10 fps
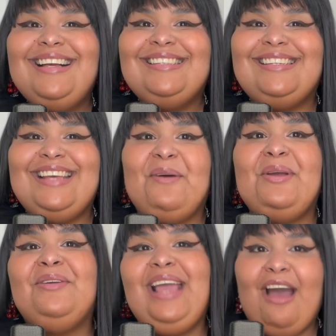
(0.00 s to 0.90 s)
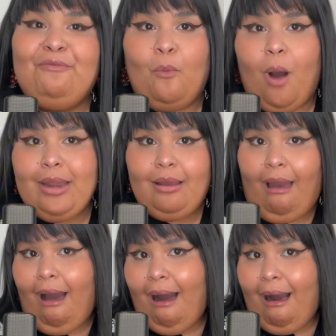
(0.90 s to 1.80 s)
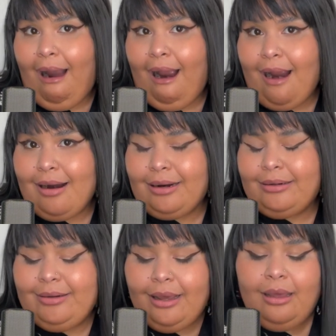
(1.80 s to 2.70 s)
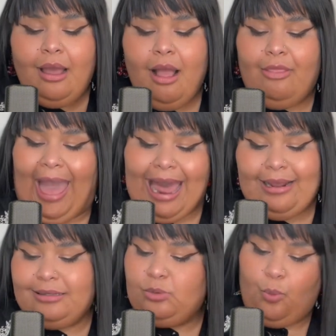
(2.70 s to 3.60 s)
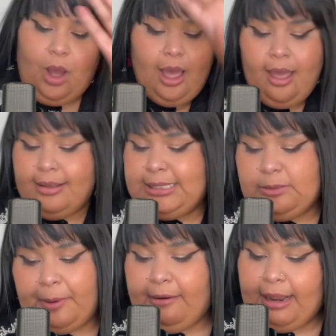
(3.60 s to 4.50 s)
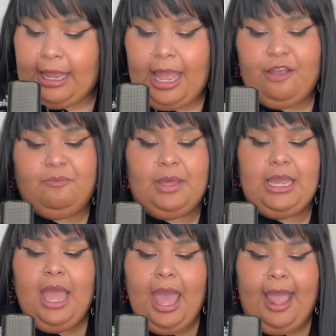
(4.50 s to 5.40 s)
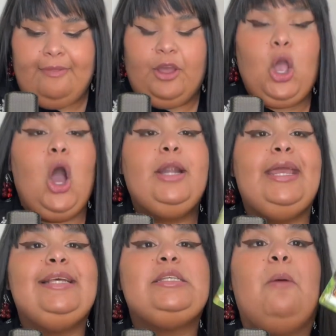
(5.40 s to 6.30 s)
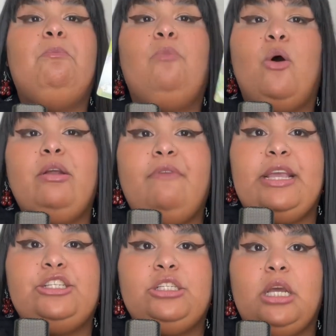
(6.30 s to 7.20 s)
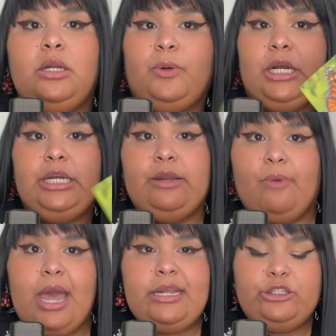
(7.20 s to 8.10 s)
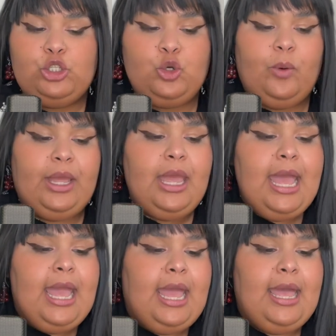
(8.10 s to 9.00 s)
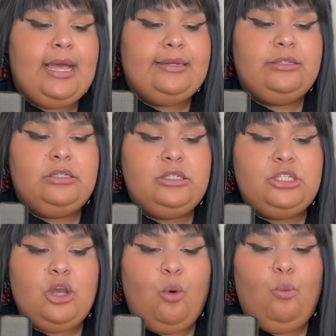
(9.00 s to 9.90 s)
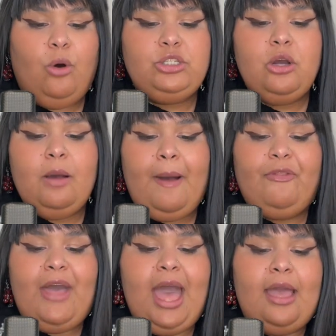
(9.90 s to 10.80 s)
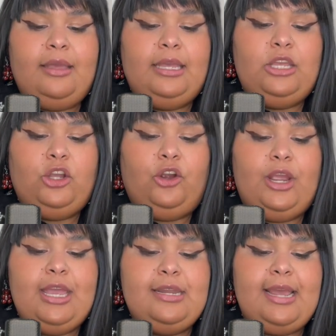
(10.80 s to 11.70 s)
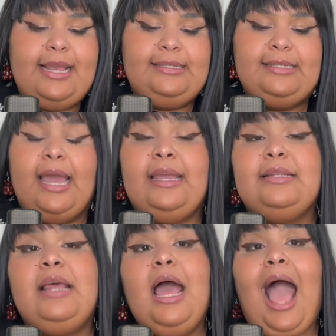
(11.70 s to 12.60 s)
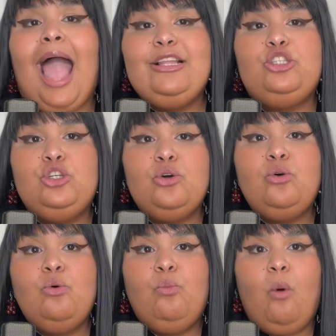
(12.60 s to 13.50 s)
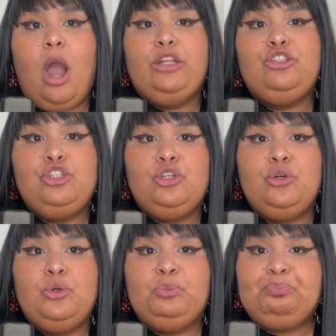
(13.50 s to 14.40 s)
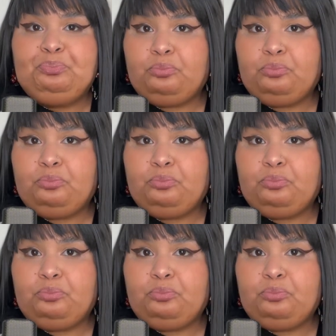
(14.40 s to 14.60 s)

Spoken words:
today we only have one card. That is what Spirit gave me. And the card is a motivation. We're going to get right into it. And we'll talk about that here in a second. I do want to